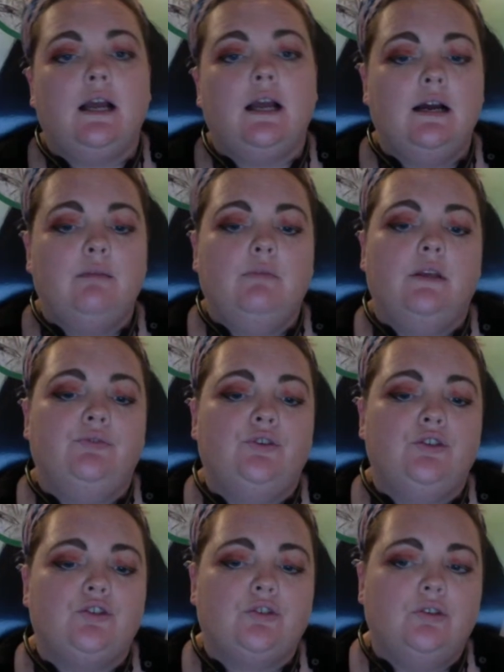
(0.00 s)
If
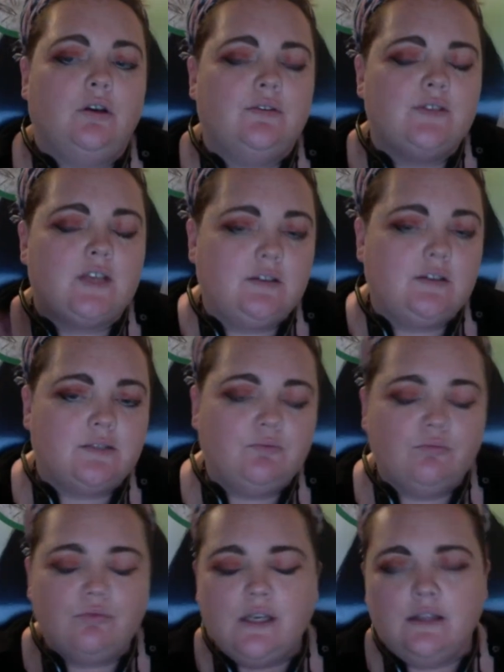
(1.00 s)
you do, I've seen
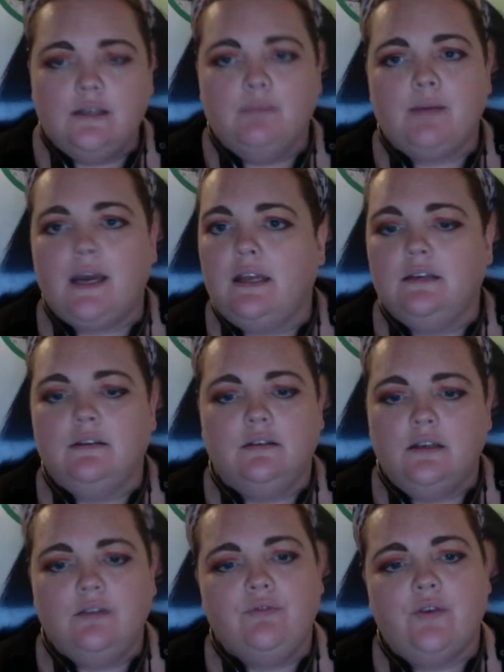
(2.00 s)
some really bad
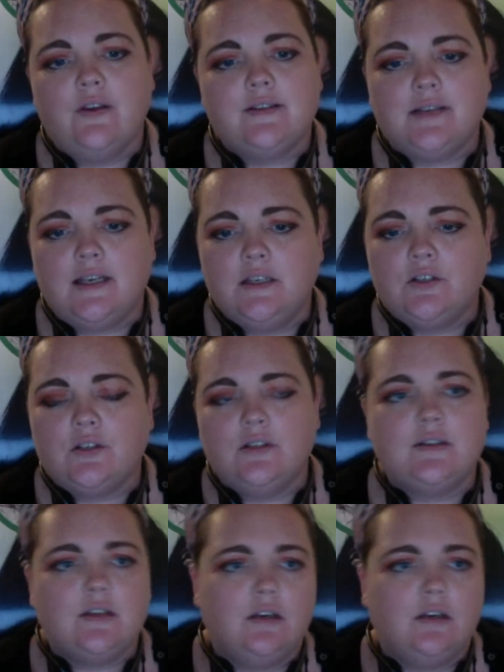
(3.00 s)
infestations,